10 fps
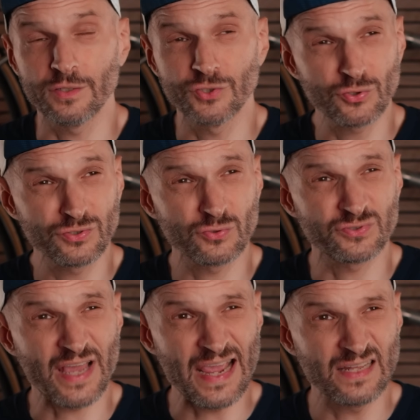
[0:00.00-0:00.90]
During
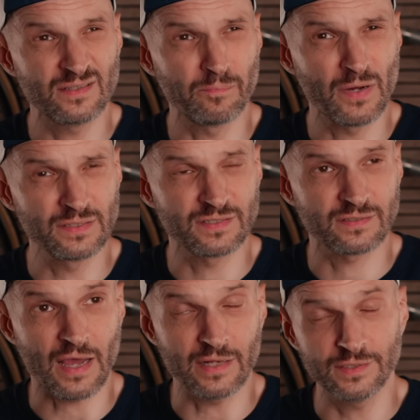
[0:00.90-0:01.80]
those 8
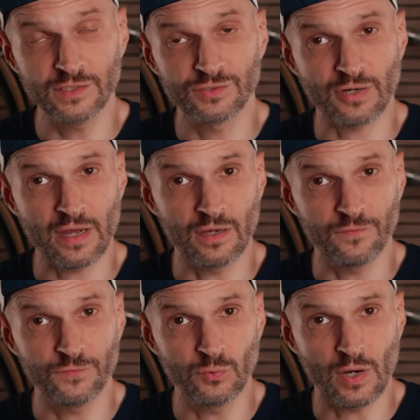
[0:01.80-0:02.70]
months, I did try a
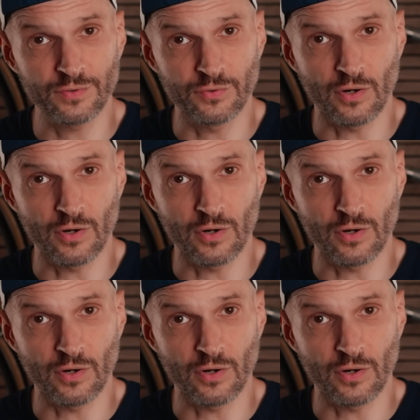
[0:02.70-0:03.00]
few other